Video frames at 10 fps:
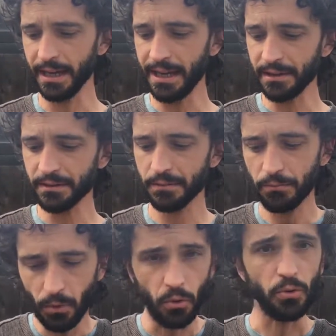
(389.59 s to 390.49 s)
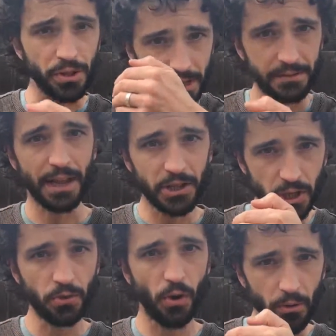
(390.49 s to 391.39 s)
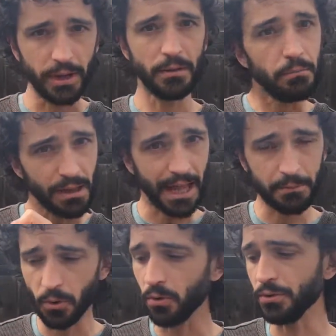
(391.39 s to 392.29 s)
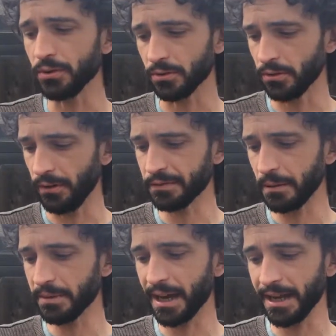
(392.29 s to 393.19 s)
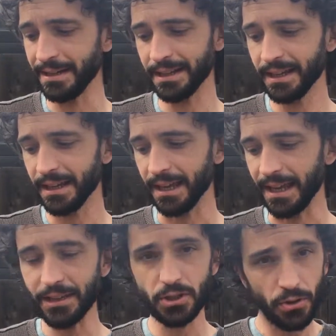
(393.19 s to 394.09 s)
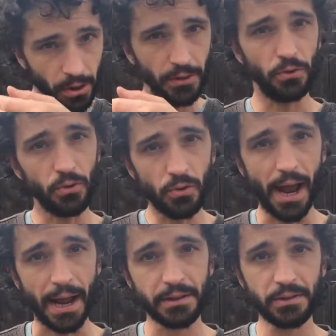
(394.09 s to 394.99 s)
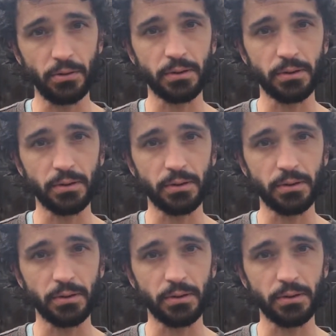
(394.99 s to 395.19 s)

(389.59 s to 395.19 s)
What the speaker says: It gets mold. It's actually growing black mold or of some kind into the little cracks.